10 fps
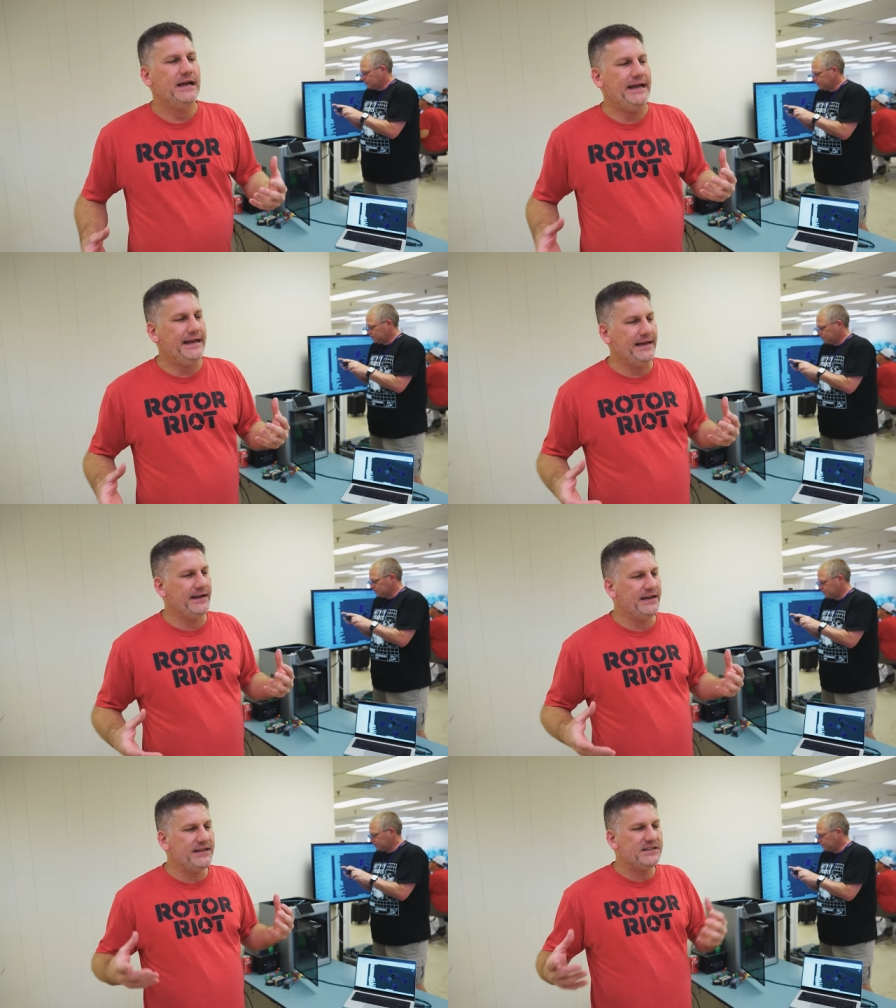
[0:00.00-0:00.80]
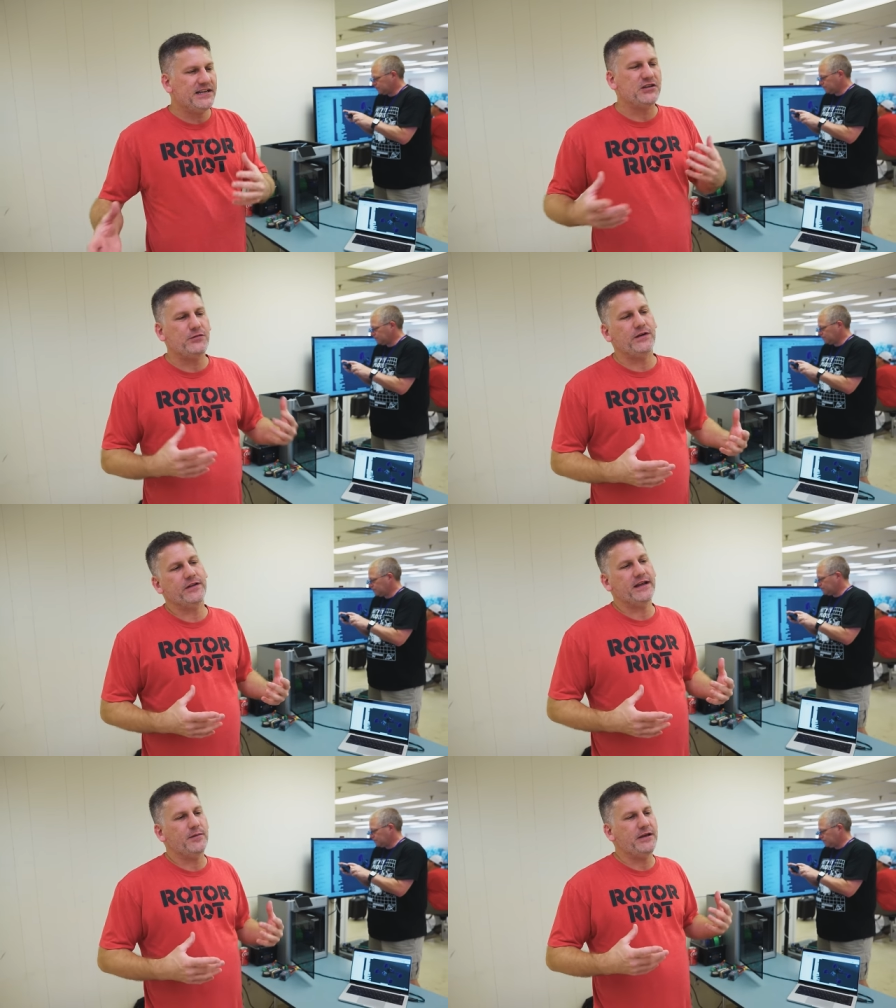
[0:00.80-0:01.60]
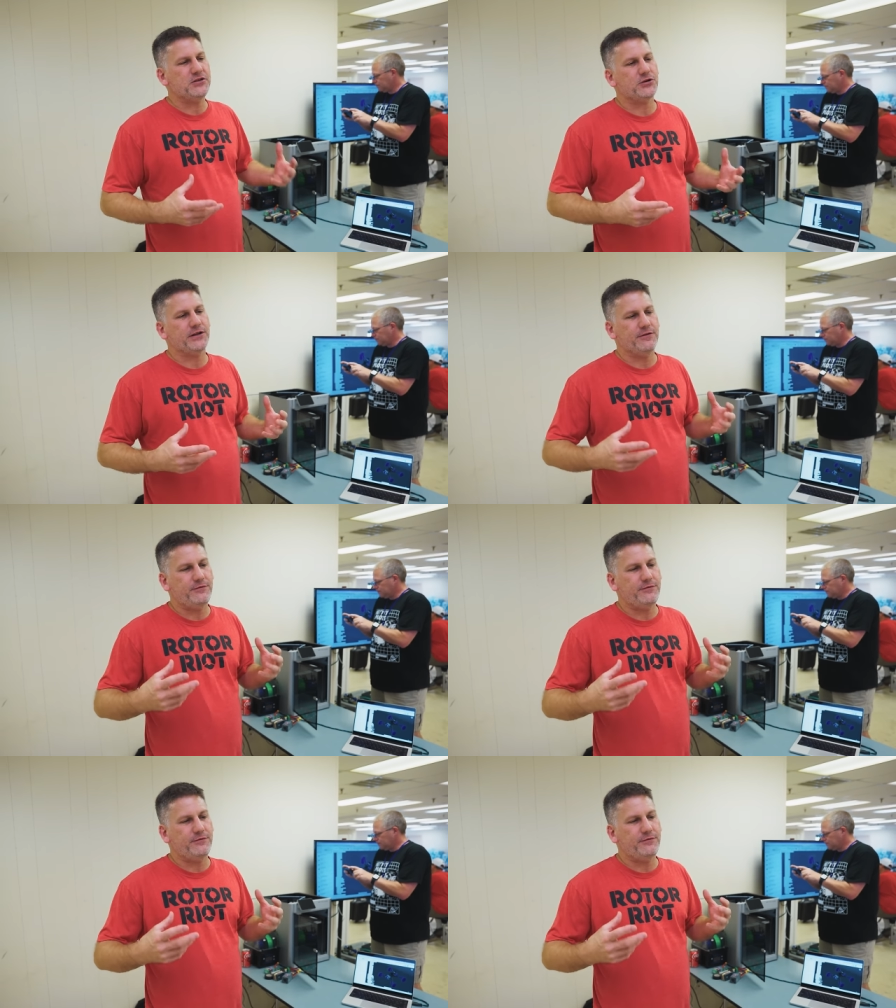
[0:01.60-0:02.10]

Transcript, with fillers: and I need to test fit everything and make sure that it